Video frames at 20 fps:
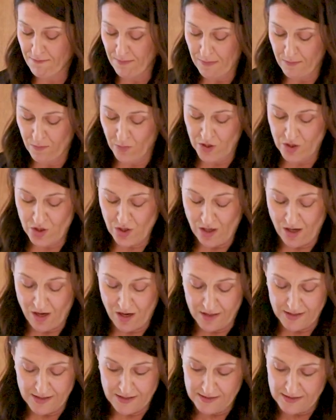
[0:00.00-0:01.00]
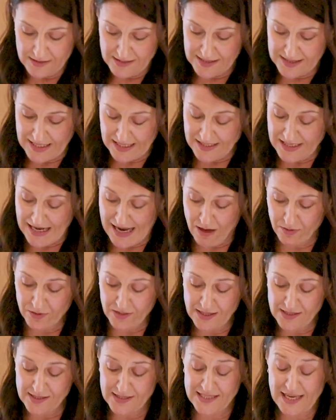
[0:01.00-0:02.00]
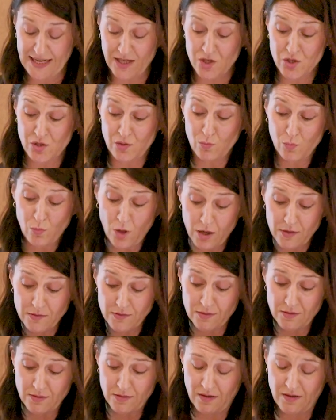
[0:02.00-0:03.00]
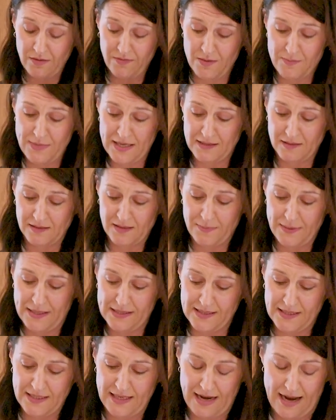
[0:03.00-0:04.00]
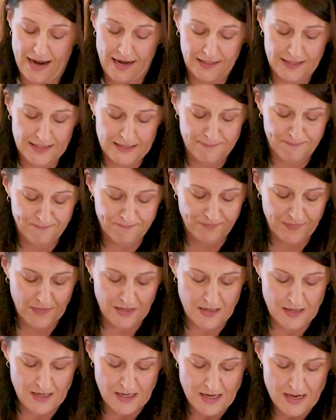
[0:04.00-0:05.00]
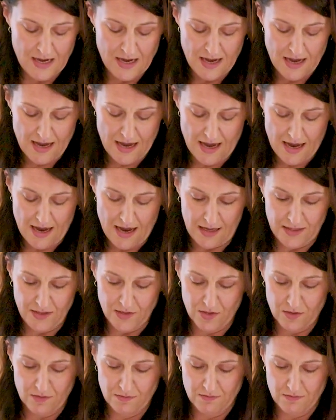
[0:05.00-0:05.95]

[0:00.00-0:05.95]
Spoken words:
which are set out in section 1 of the Mental Capacity Act. And